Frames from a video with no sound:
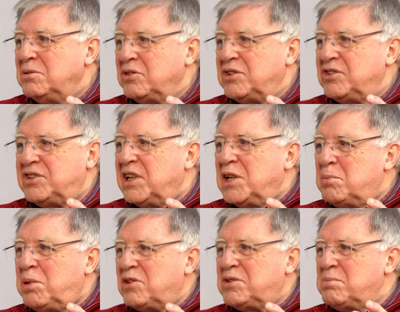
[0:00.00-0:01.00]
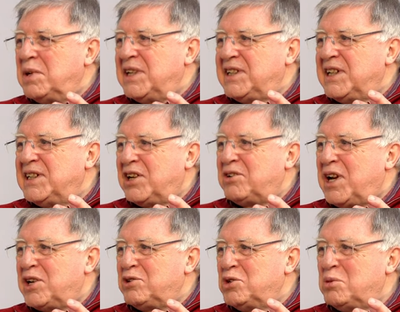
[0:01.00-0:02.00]
Was there still a possibility in the
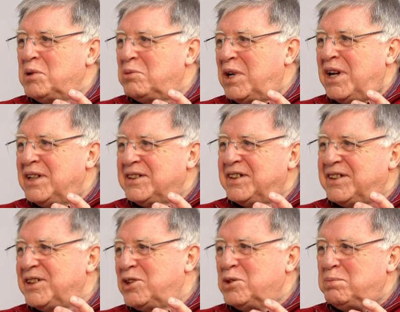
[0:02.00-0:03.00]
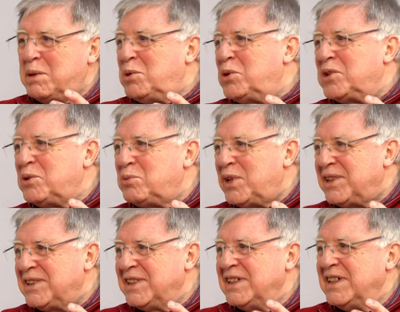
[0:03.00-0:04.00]
Greco-Roman world that there could be more than
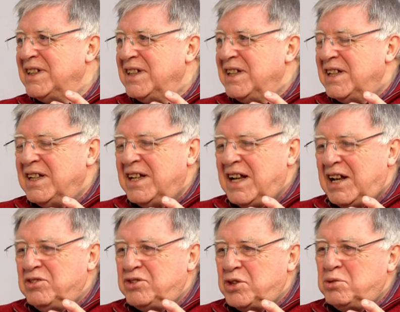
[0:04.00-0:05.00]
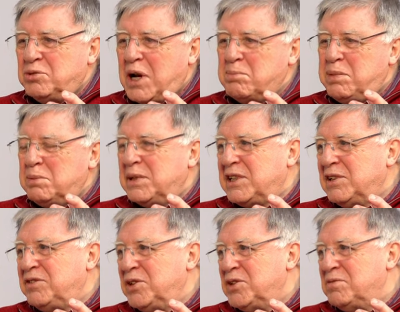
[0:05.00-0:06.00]
one? Mm -hmm. uh, so a
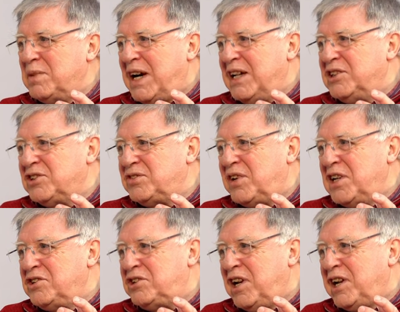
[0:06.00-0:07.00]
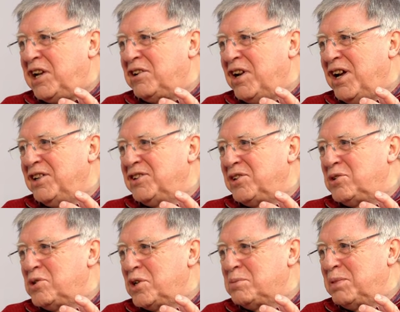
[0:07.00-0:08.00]
biblical view of marriage is very shaky ground to
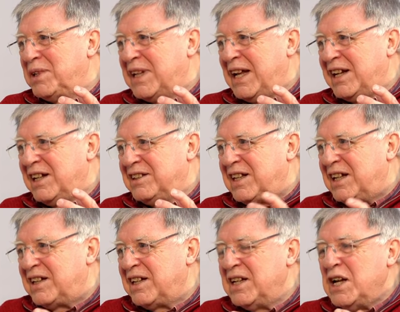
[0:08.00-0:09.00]
talk about that, I think.